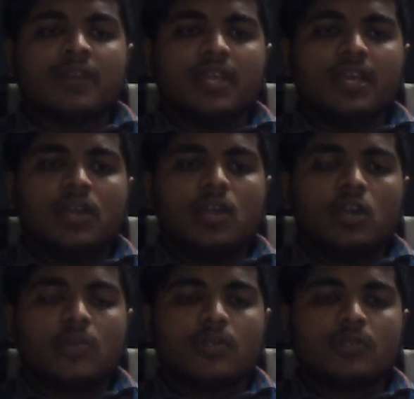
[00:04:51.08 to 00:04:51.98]
varying
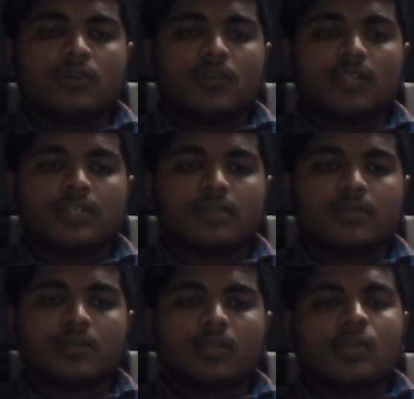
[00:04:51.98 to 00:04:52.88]
environments. For
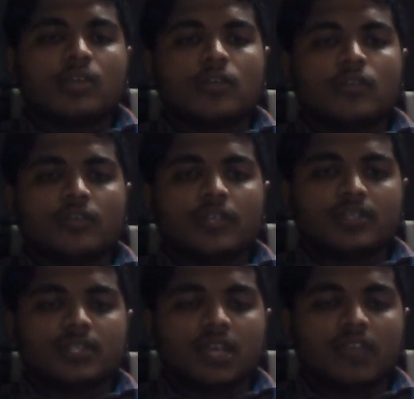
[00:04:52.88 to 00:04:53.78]
example, if you are
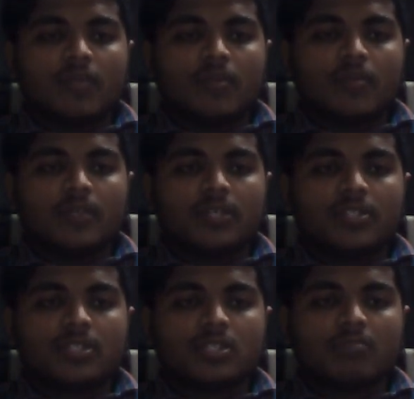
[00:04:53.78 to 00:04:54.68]
testing a web
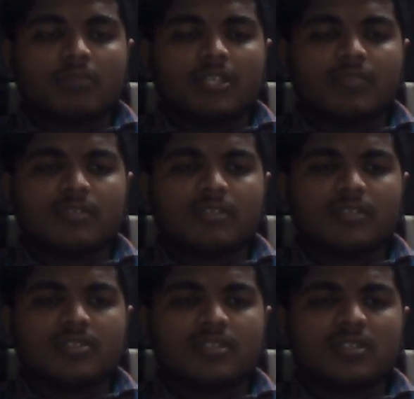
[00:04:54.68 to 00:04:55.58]
application, compatibility
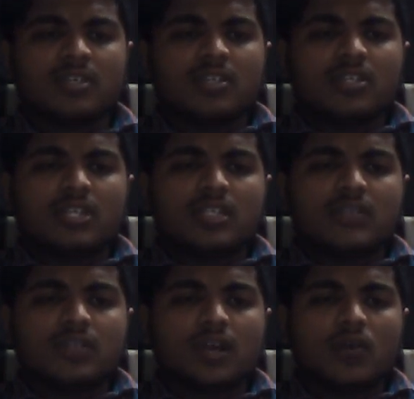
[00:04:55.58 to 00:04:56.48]
testing
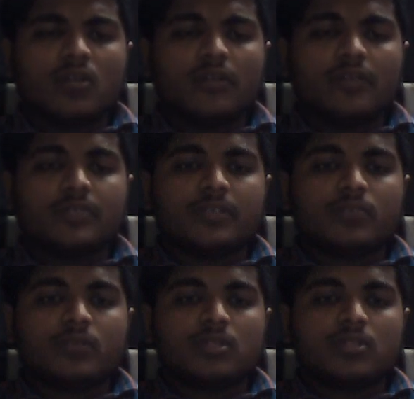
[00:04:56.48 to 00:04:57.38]
deals with how the website
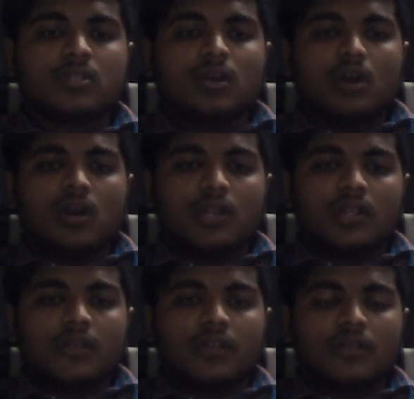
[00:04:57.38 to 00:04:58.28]
works on
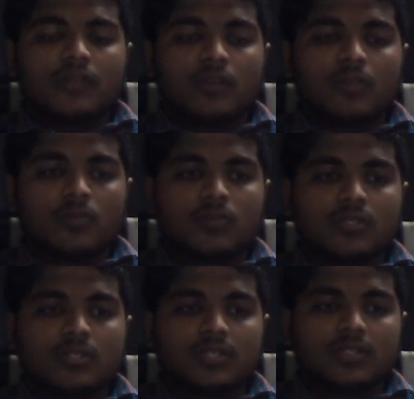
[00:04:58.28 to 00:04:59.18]
a different web
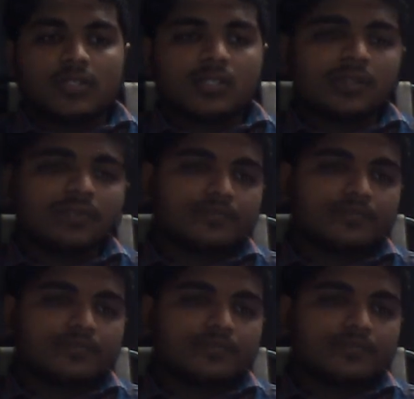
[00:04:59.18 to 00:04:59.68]
browsers, etc.